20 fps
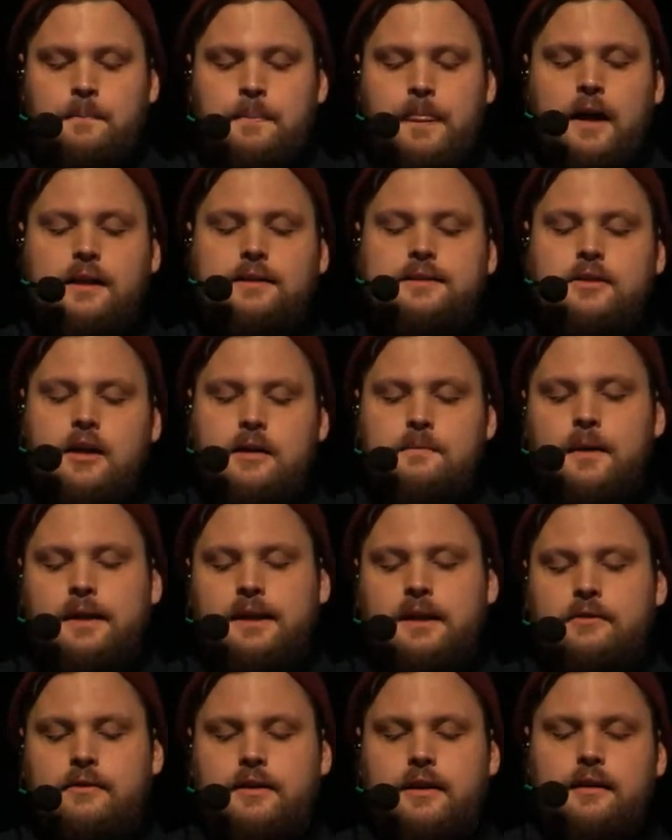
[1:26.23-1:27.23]
I'll start by
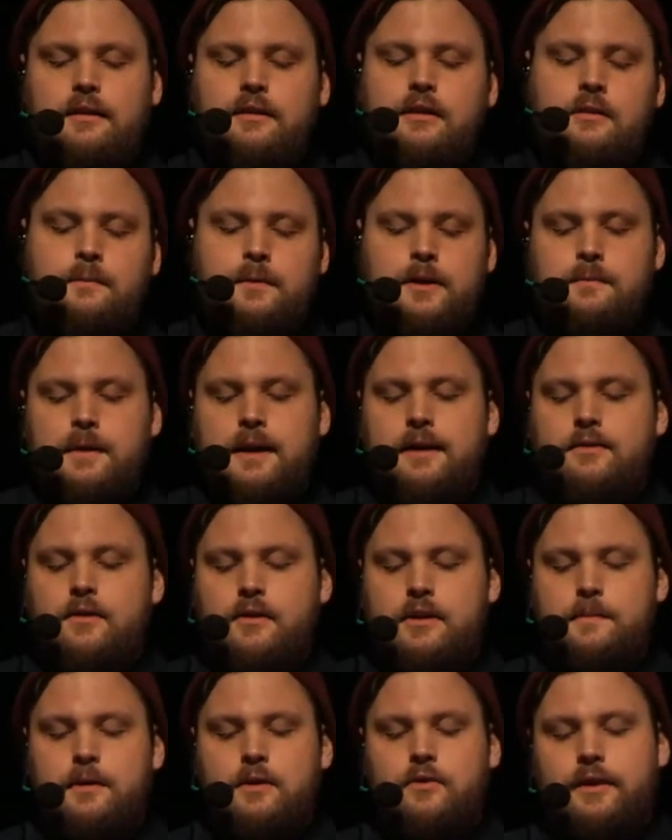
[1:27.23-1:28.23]
giving a little bit of
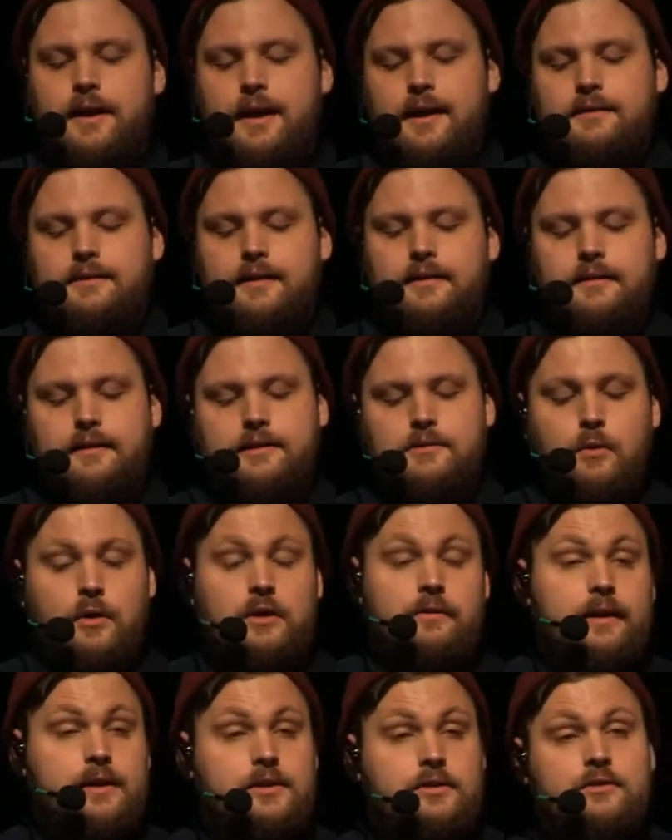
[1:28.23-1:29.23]
background about React and its
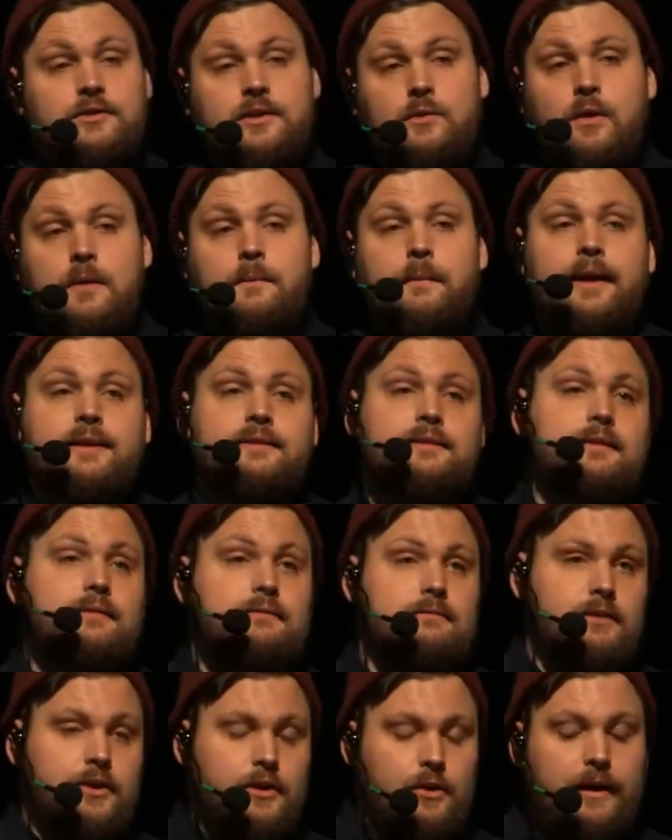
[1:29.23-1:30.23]
motivations and what makes it
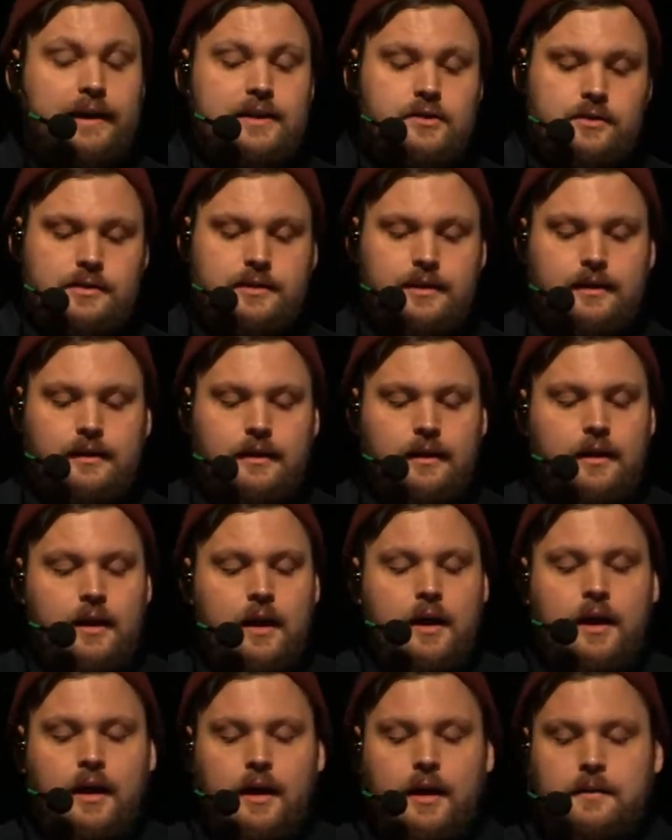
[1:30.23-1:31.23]
interesting.
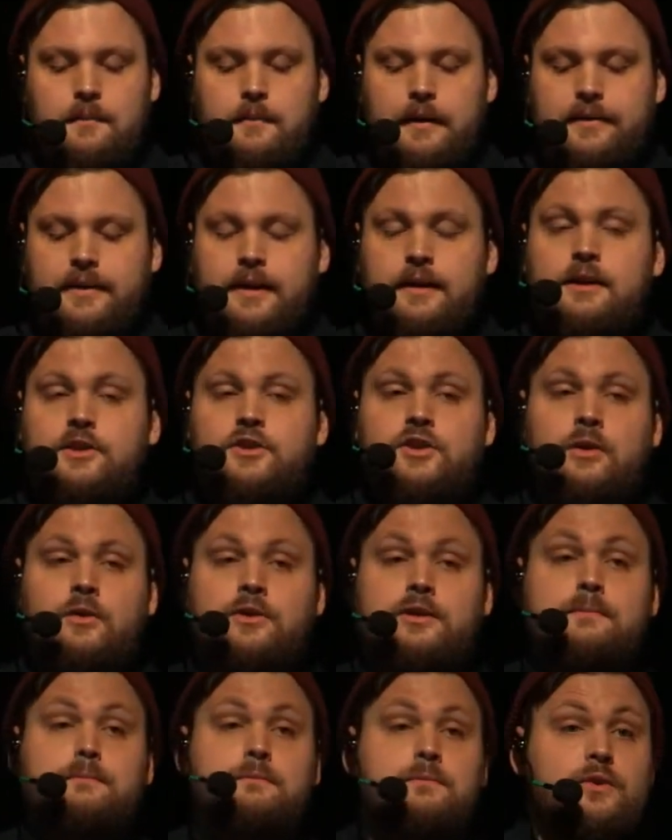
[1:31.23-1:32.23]
And then I'll show you
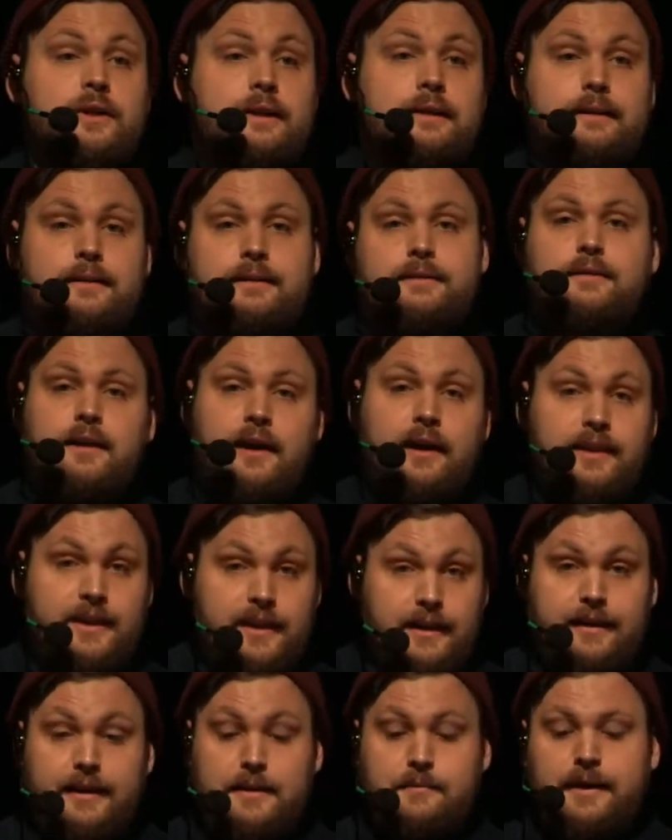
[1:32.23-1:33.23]
some really, I
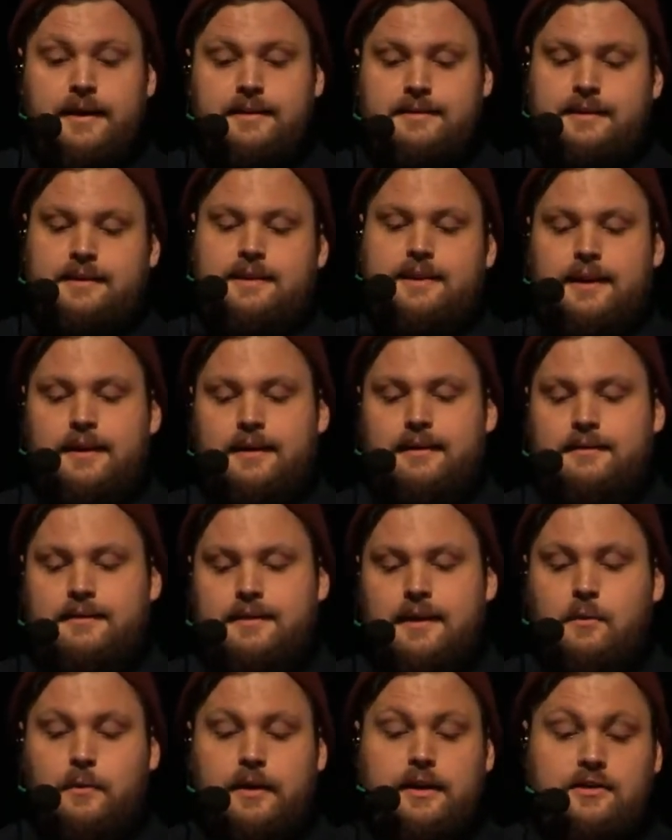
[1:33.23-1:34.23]
think, amazing things
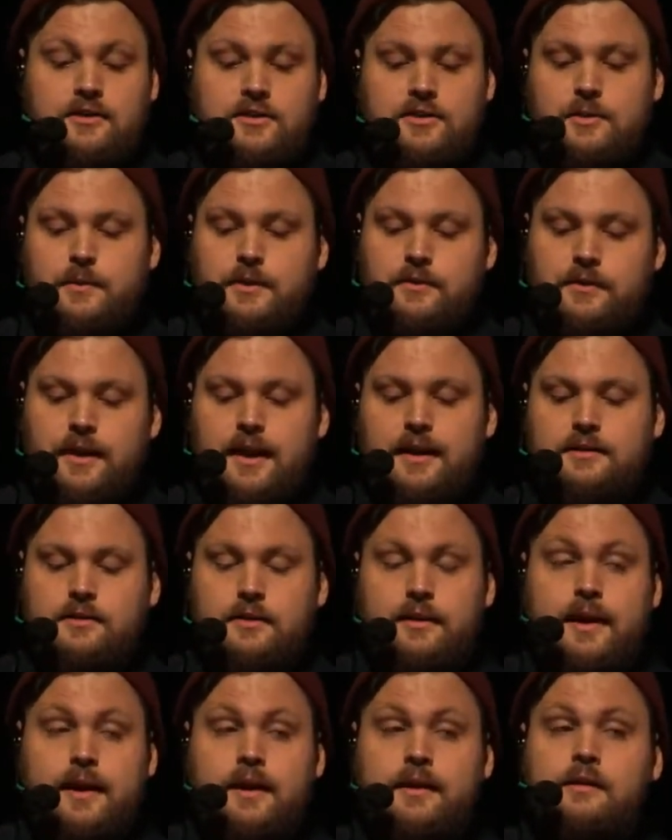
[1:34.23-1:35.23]
that we can do with React
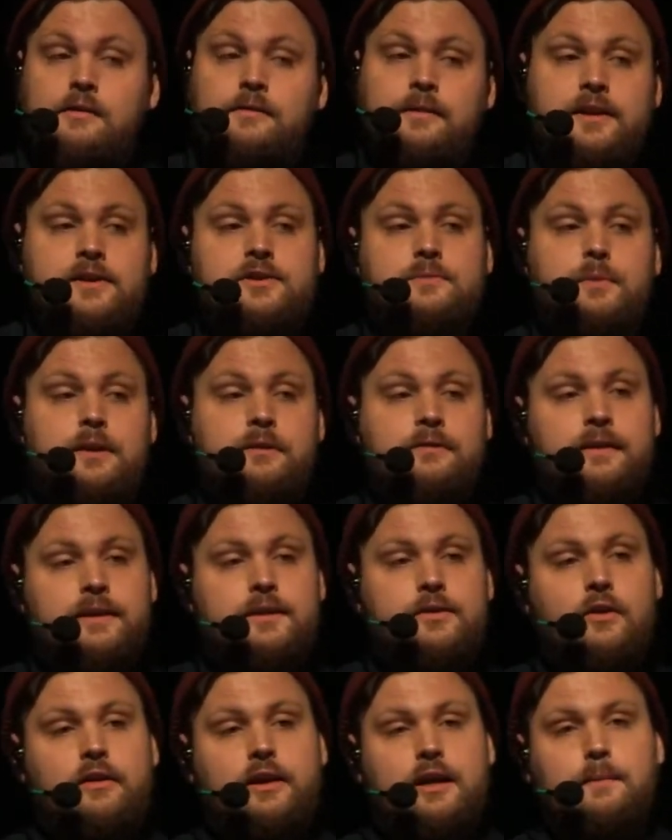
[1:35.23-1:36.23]
today. And I'll finish briefly
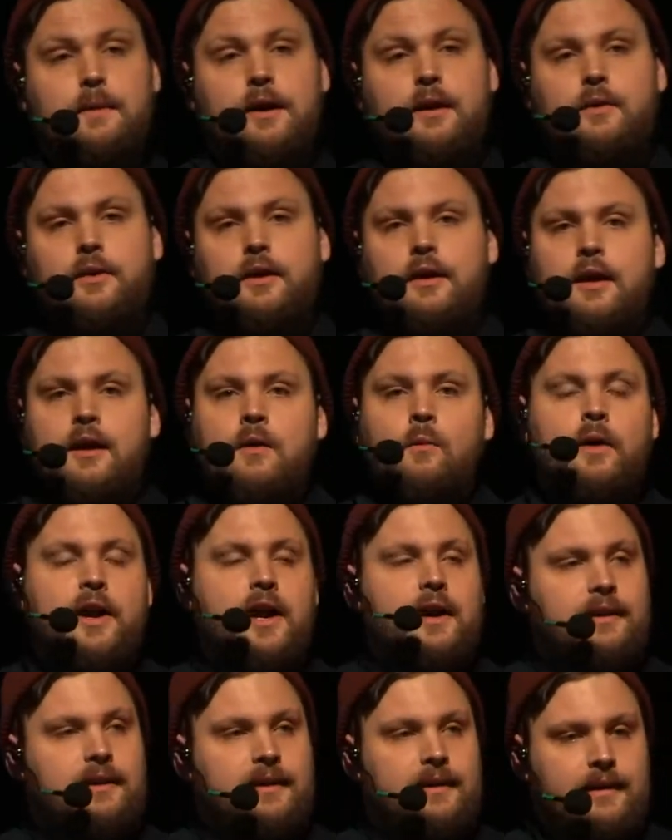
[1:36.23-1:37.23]
talking about what
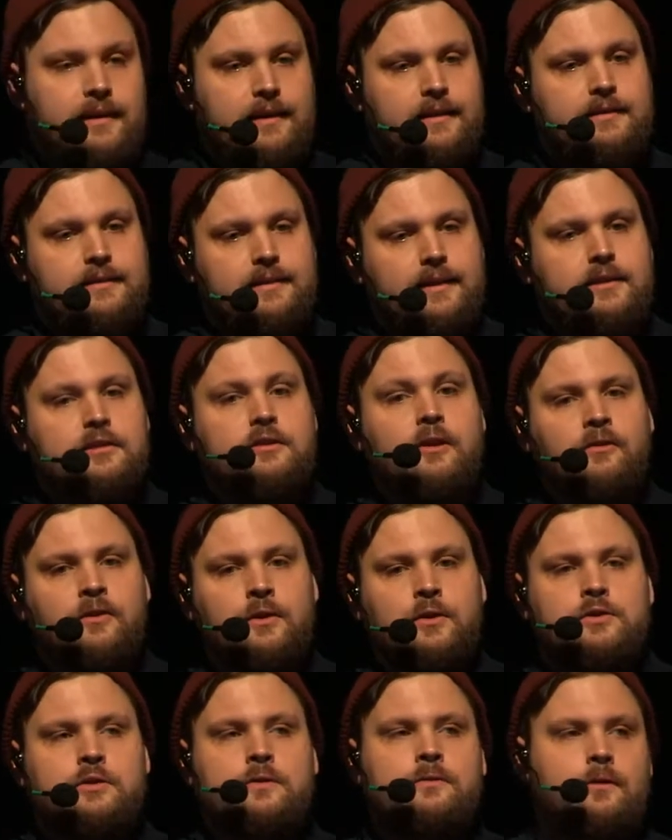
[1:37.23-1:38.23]
I think is the
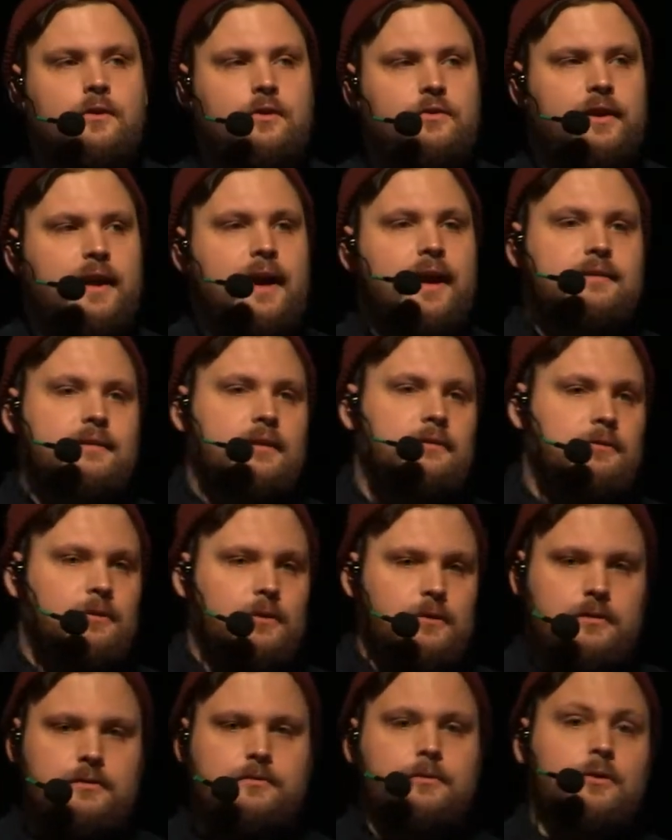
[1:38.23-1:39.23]
future for React and
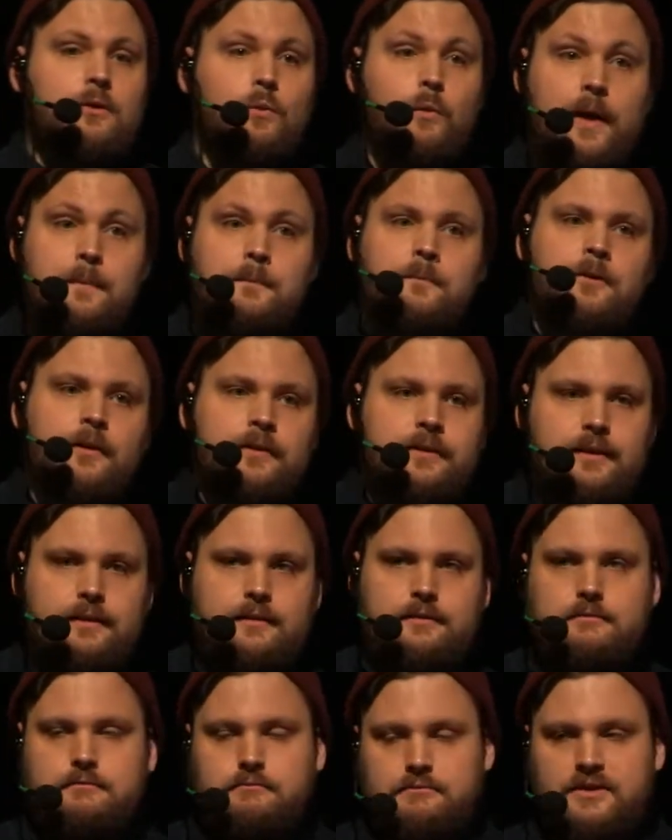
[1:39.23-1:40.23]
for web
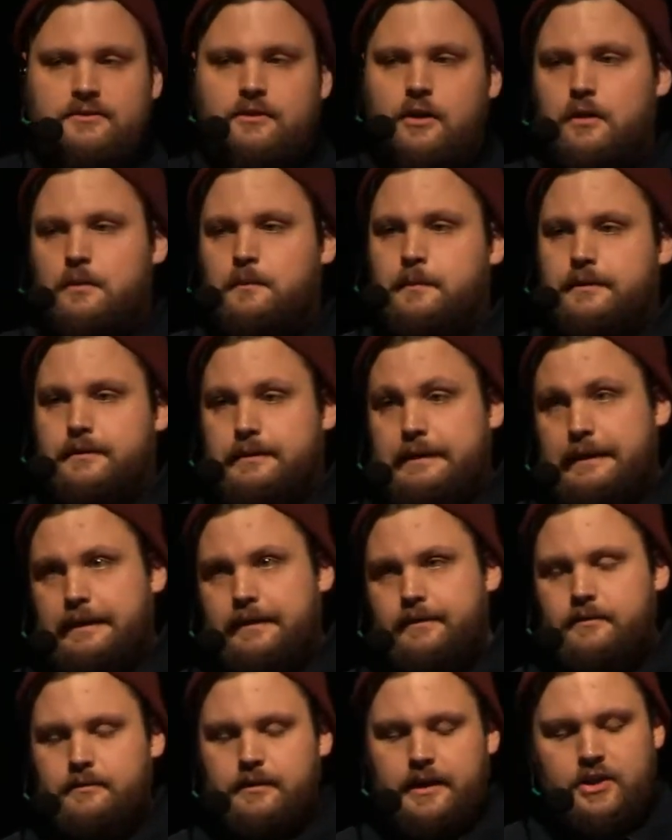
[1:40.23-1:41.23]
front-end development
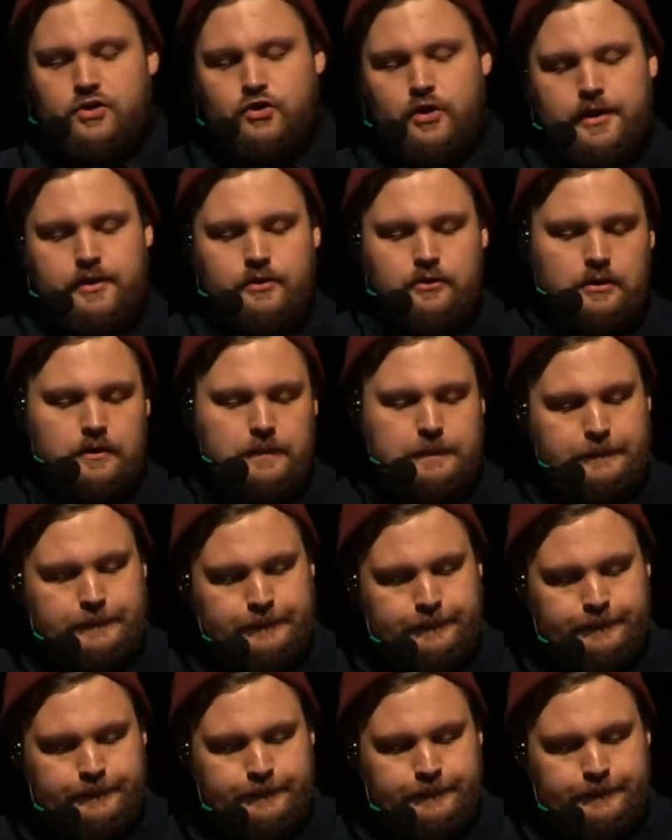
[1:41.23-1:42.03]
in general.